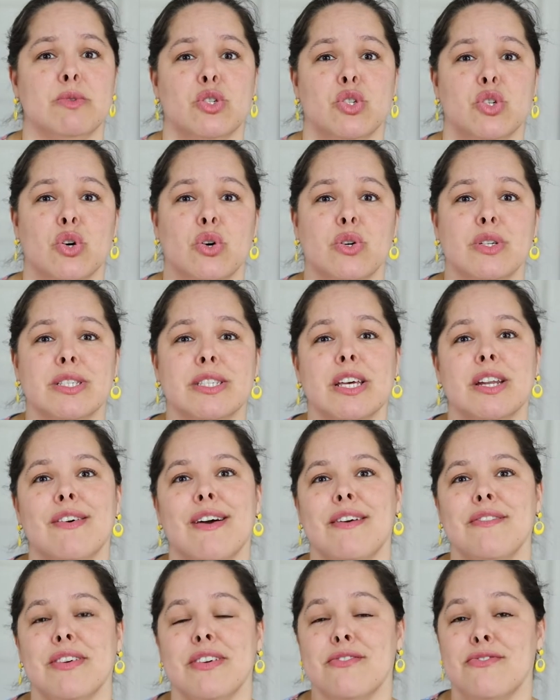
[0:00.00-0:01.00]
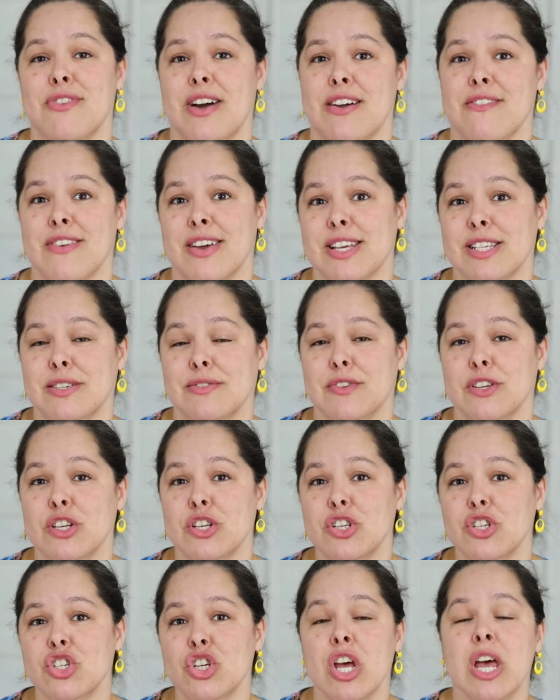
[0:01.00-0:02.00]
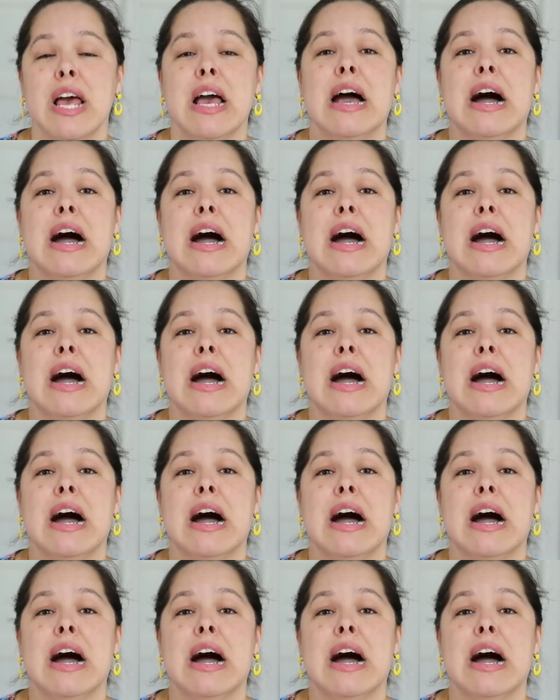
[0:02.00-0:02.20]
So instead of having 5 eighths of an inch,